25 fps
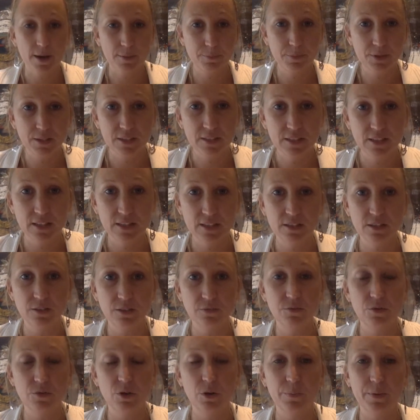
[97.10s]
big sense
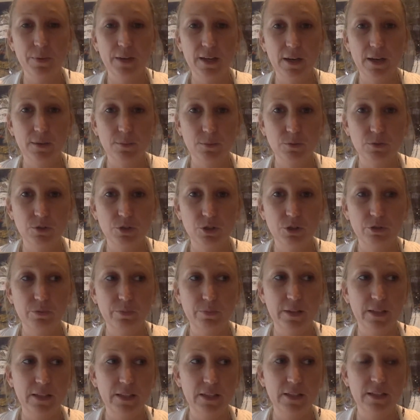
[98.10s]
of not being able to
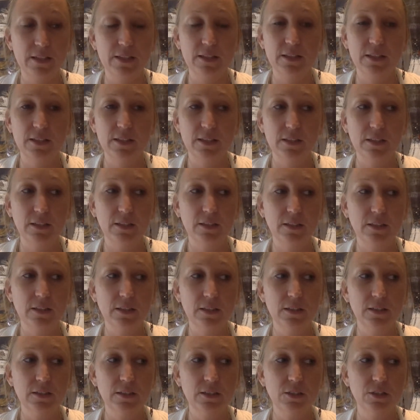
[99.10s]
be
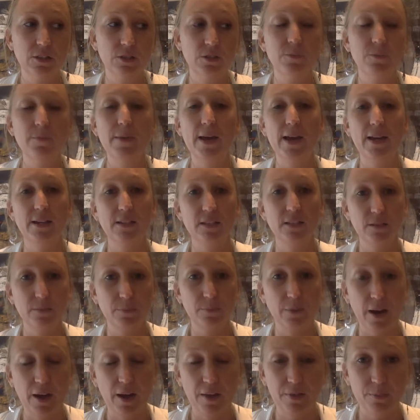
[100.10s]
met
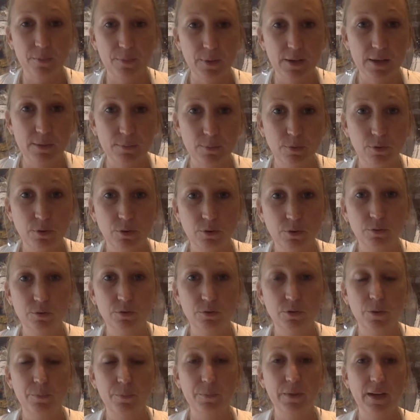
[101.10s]
by other people,
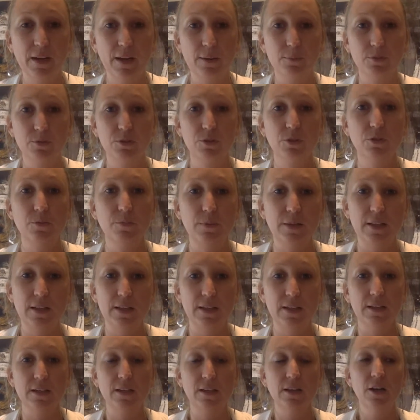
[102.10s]
not being able to
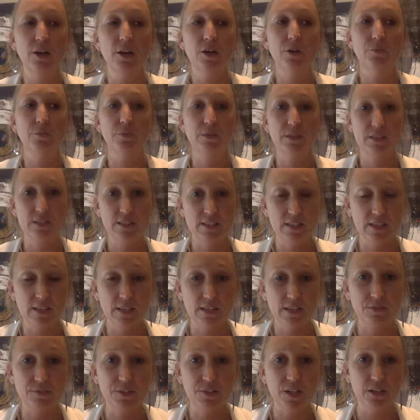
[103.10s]
be
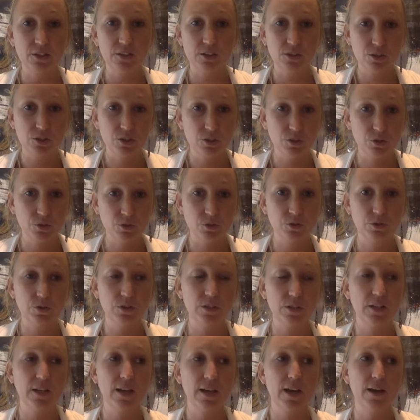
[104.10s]
received, understood,
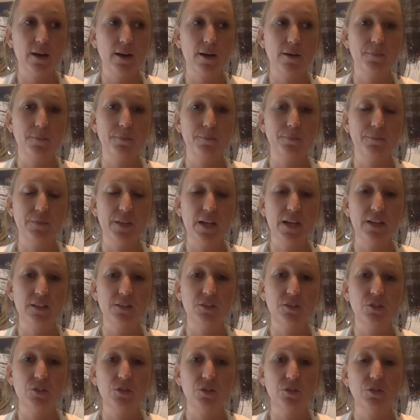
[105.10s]
and
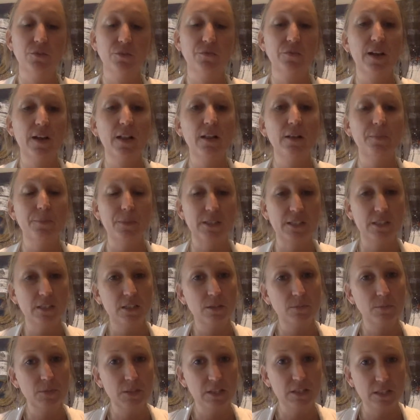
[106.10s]
to develop
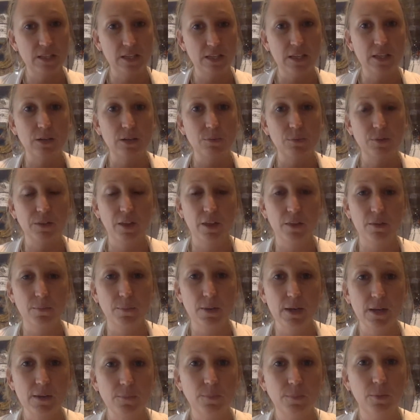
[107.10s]
intimacy with other
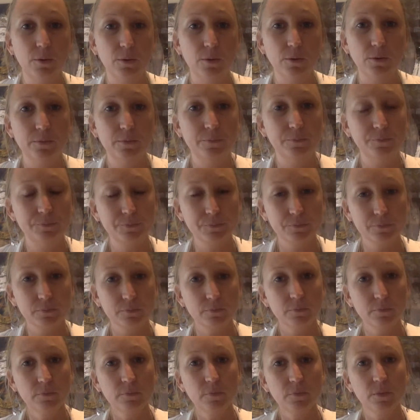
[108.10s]
people.
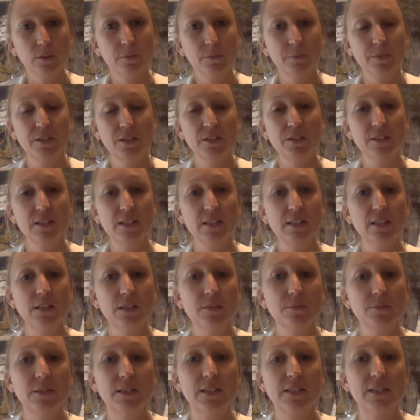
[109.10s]
Because
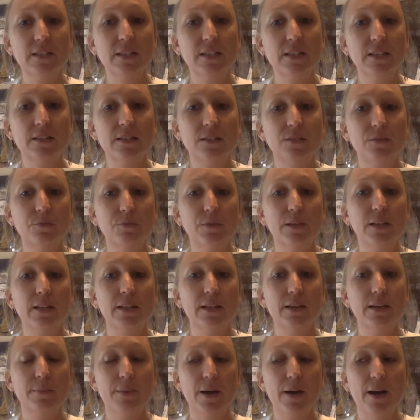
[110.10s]
intimacy is really
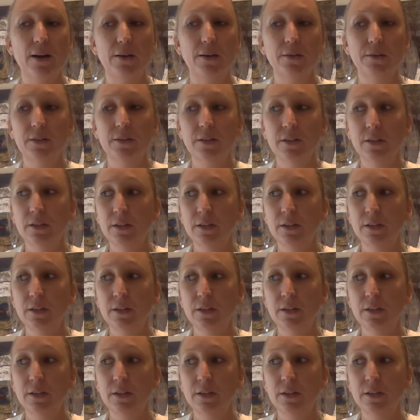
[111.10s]
about